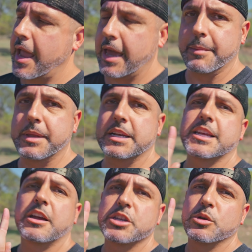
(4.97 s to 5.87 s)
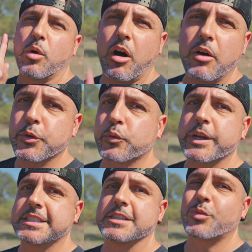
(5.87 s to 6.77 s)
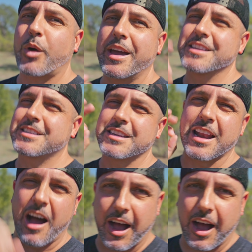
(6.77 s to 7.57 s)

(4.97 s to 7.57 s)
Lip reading: And I'm gonna tell you all the reasons why this is an